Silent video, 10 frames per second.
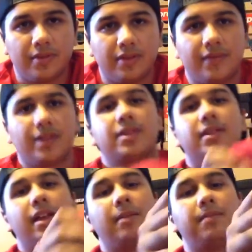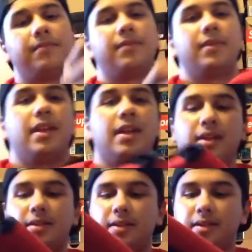the Levi's collab,
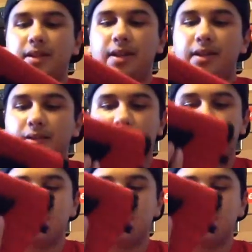and didn't get anything.